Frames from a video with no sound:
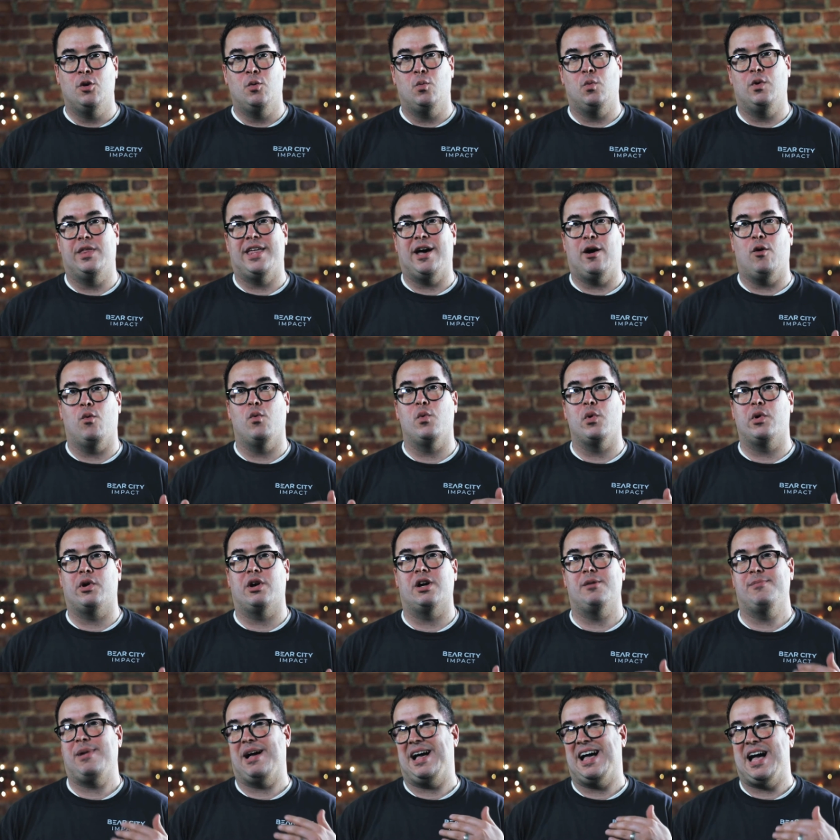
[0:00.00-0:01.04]
without
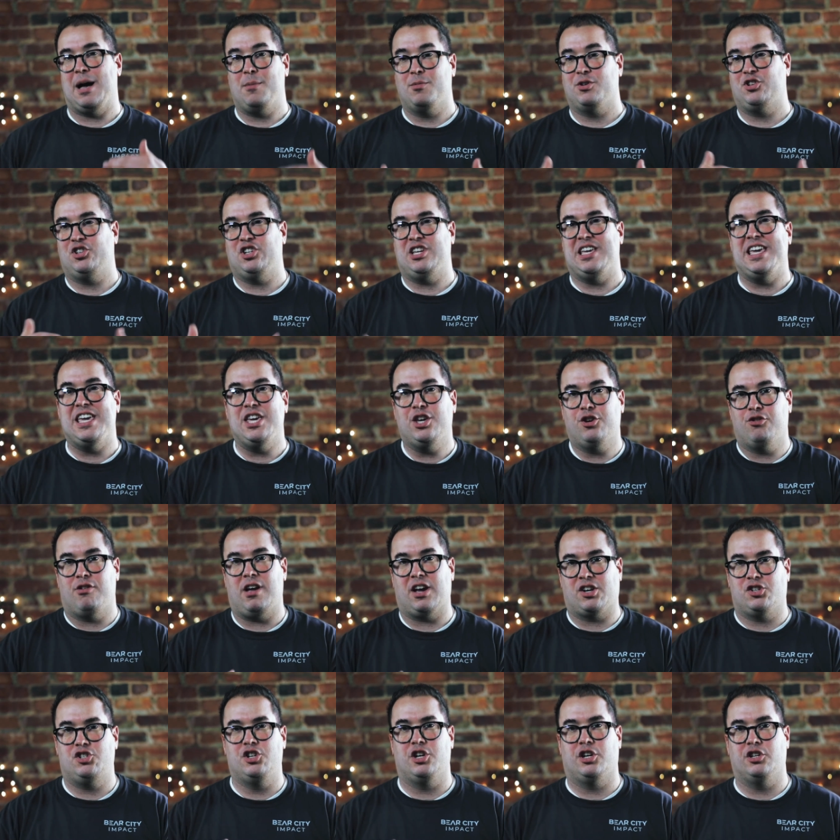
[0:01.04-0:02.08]
worrying about how much ink you're
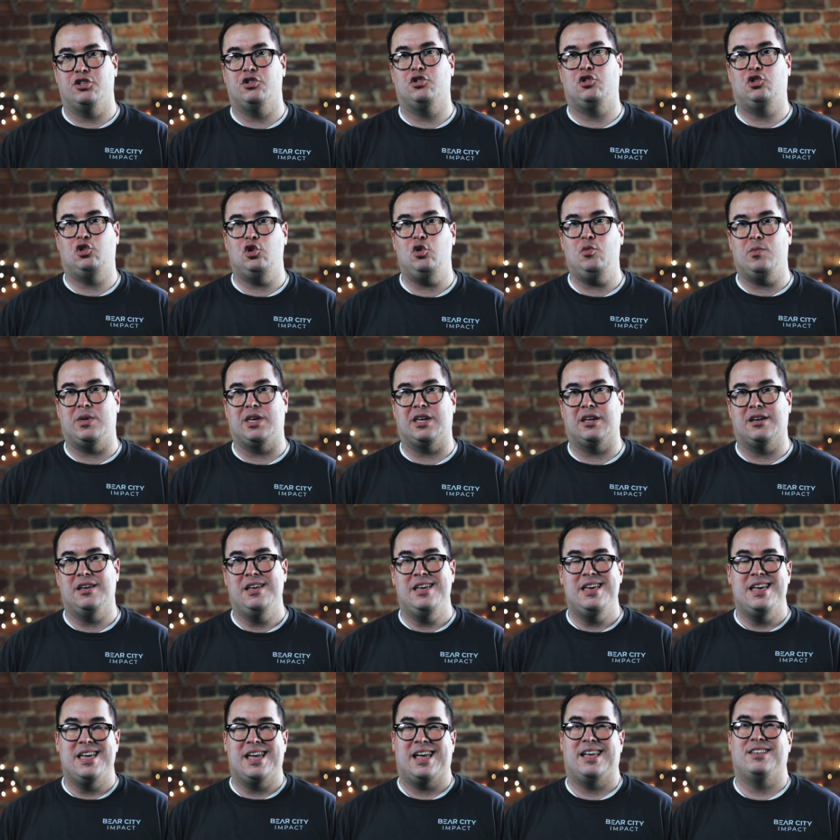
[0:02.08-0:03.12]
actually consuming,
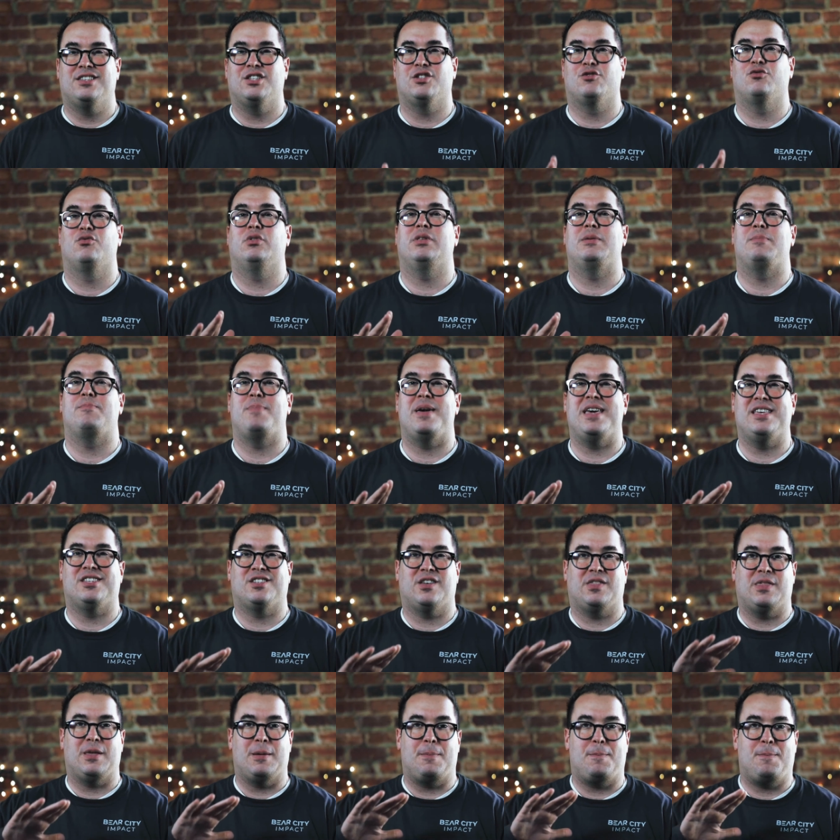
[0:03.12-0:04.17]
because it's really based
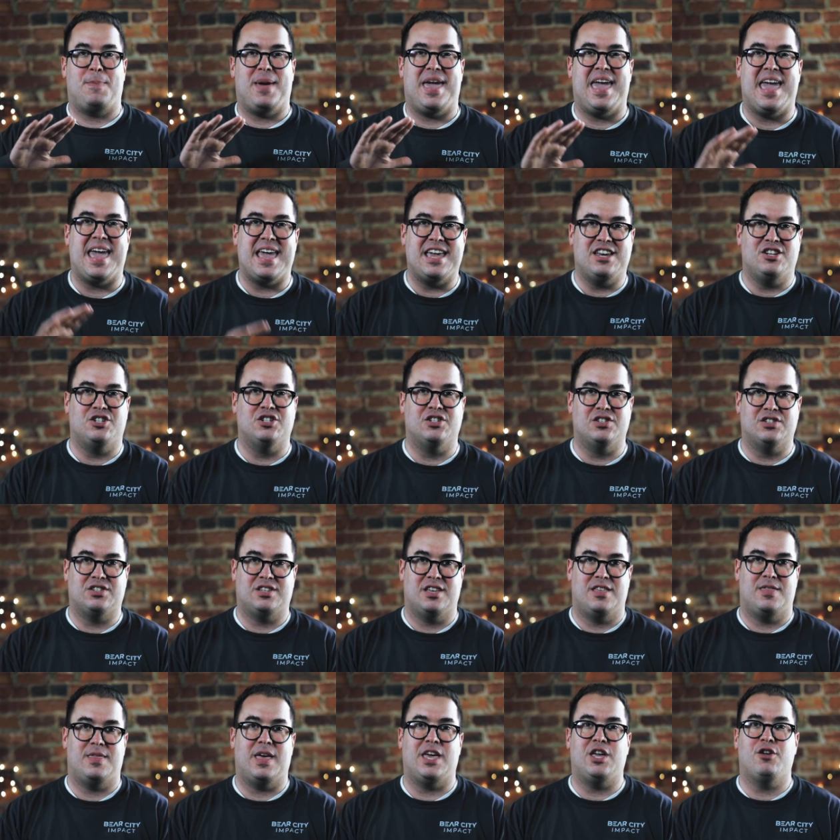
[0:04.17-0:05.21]
on the
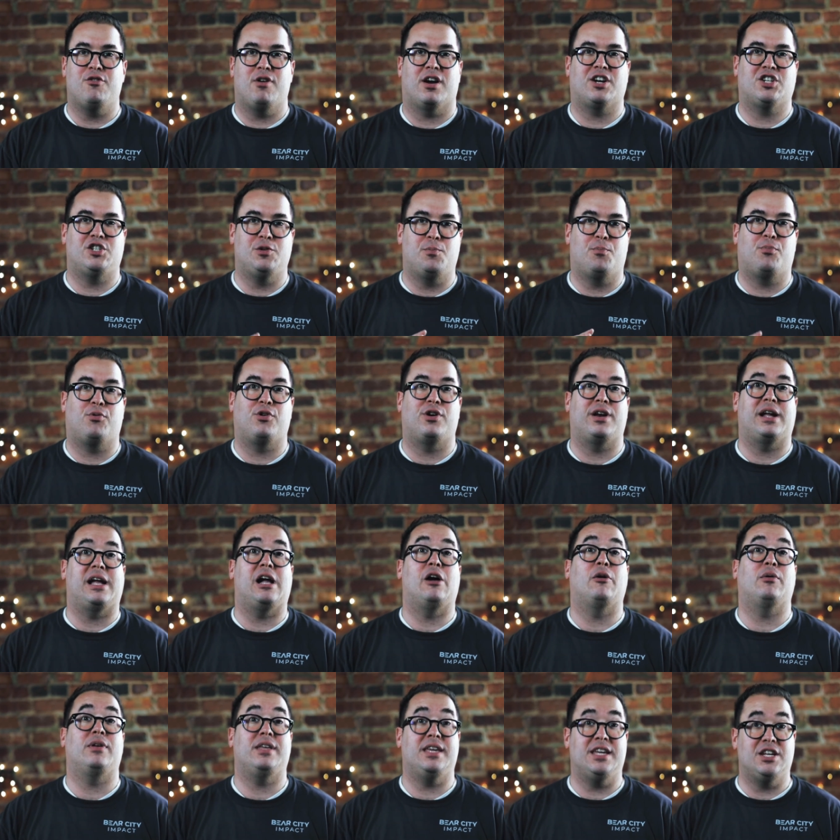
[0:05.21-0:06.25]
pages that you're actually printing
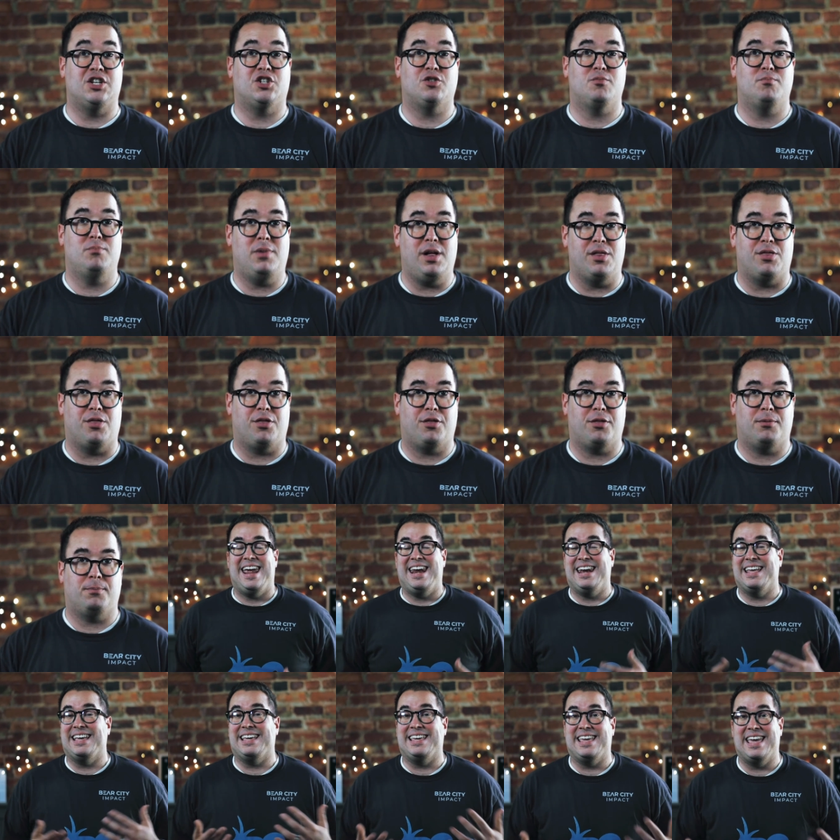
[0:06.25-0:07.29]
out each month.
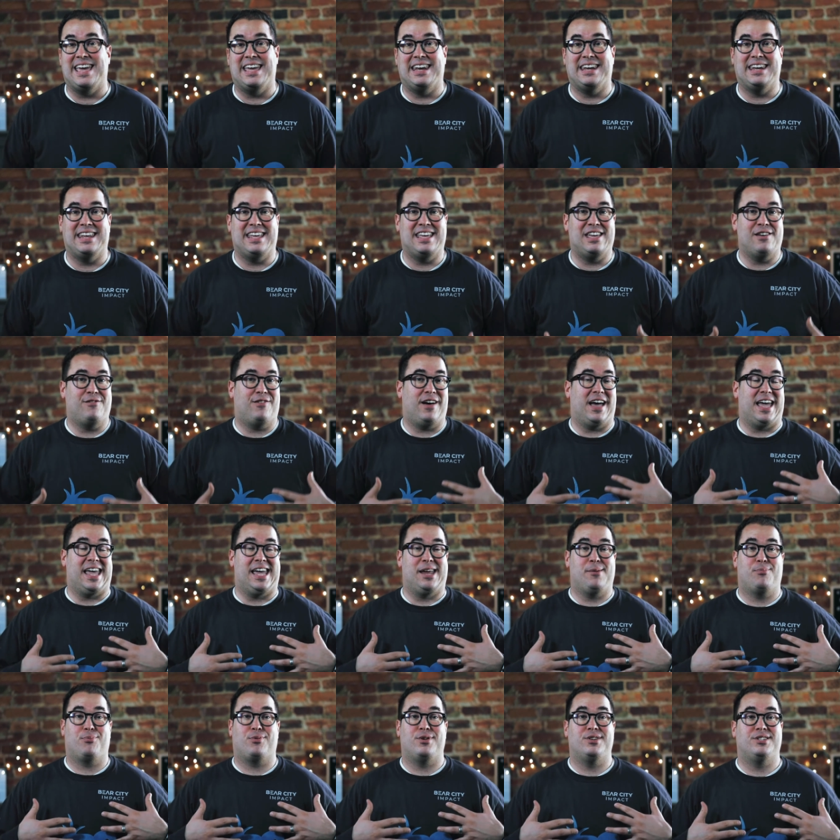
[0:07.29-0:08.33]
And again, if I
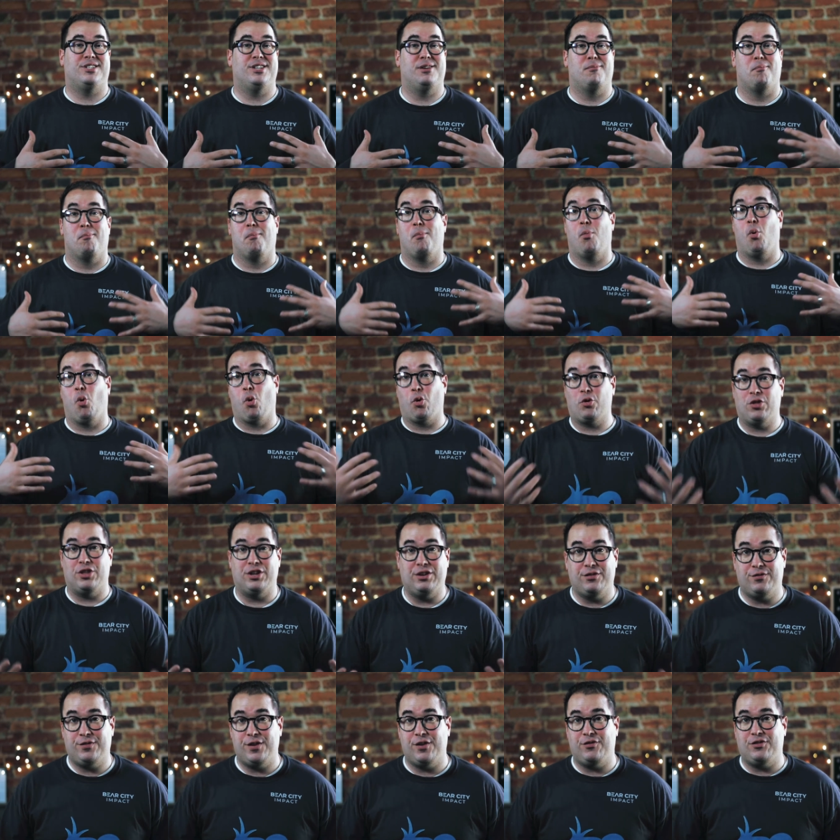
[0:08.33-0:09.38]
had printed more
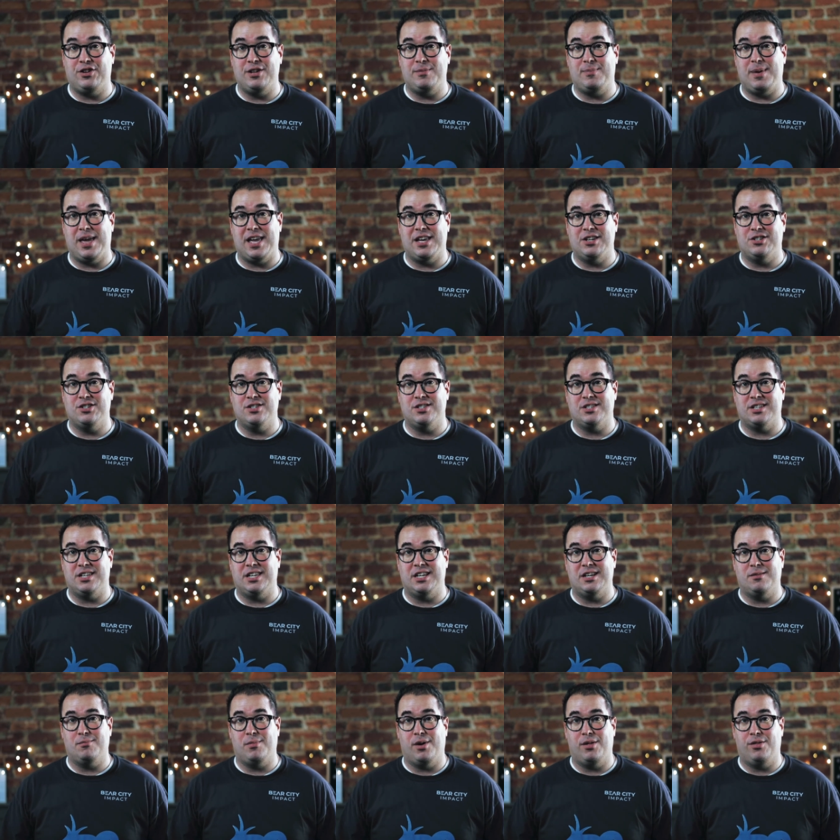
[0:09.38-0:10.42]
than 50 pages
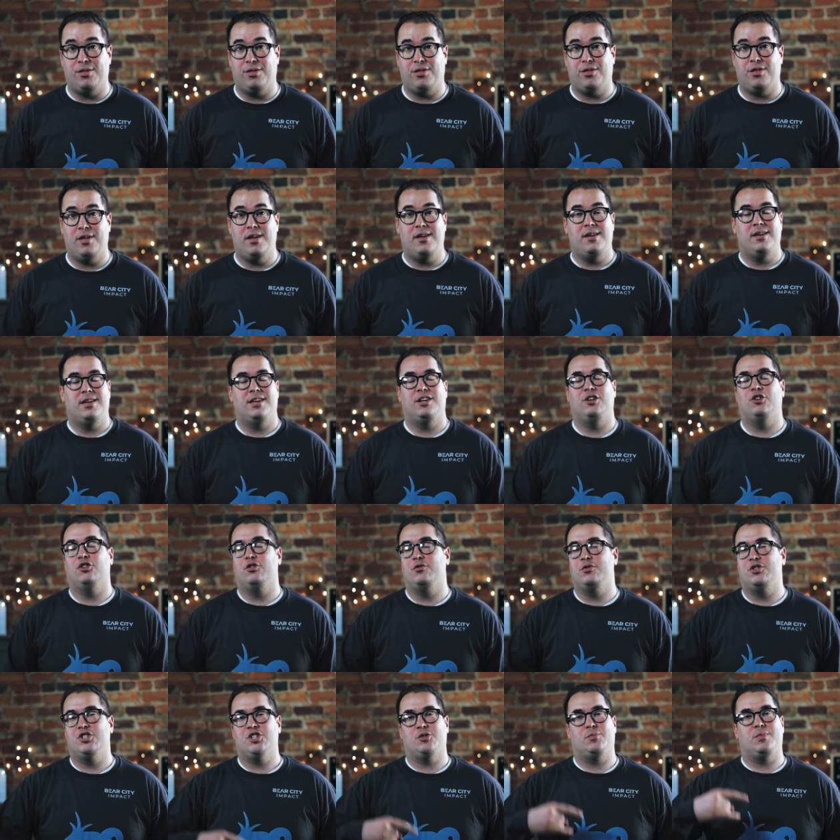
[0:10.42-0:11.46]
in a month, it'll
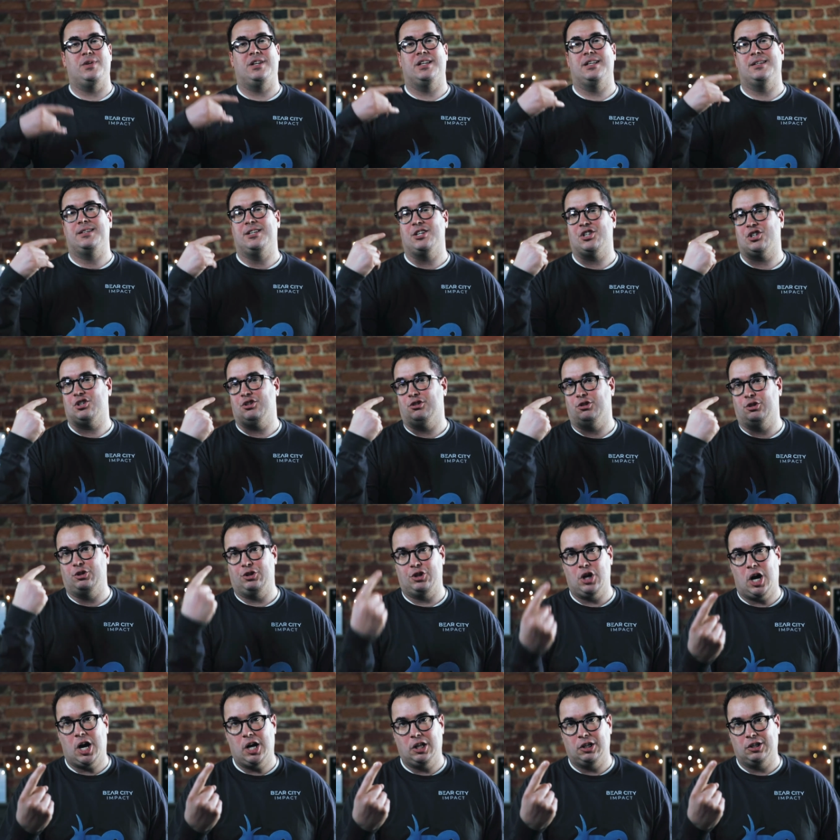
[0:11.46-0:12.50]
just be an additional
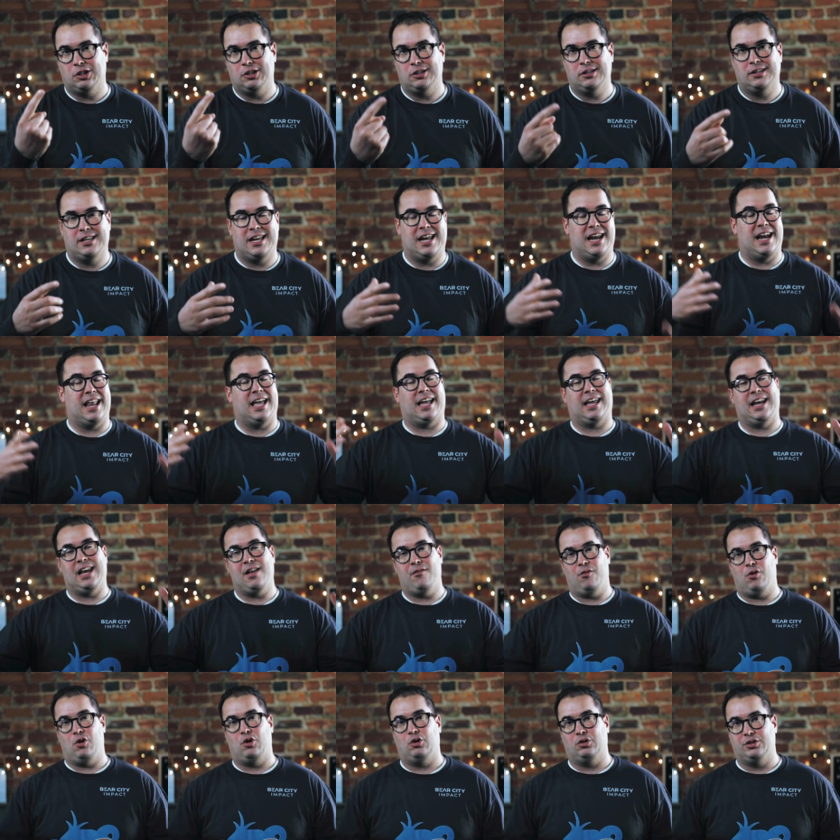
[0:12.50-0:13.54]
$1 and I can
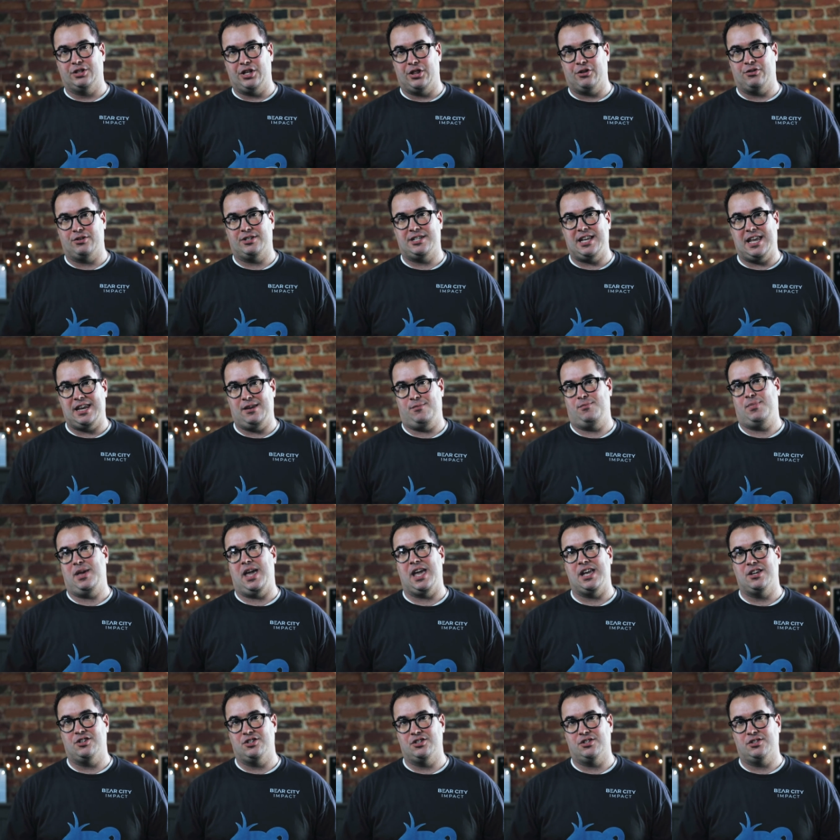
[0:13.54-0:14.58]
have a whole nother 10
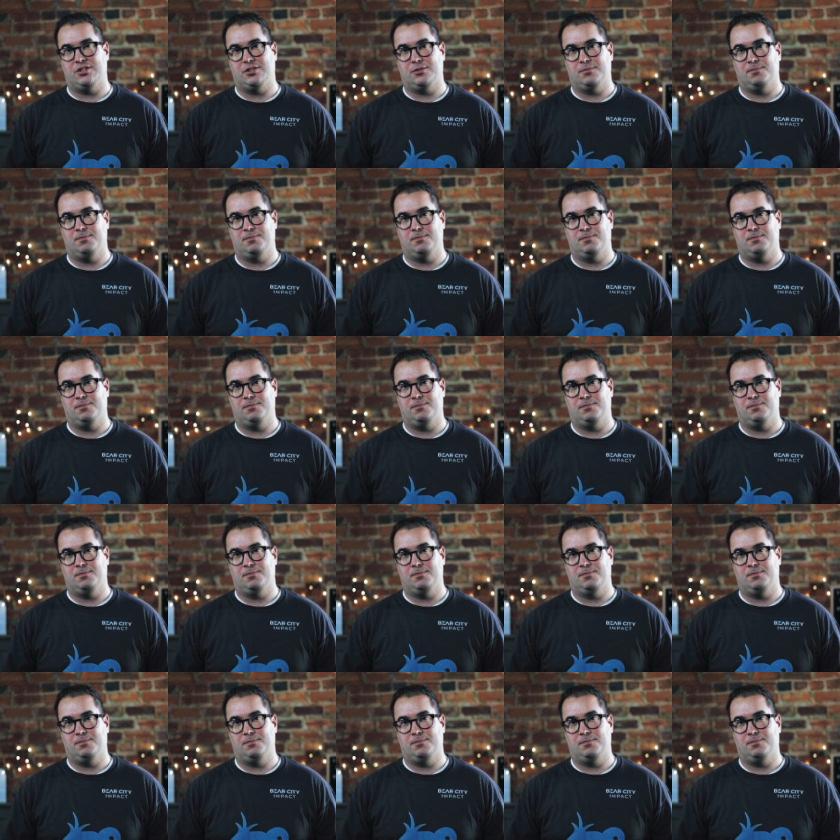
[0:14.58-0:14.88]
pages.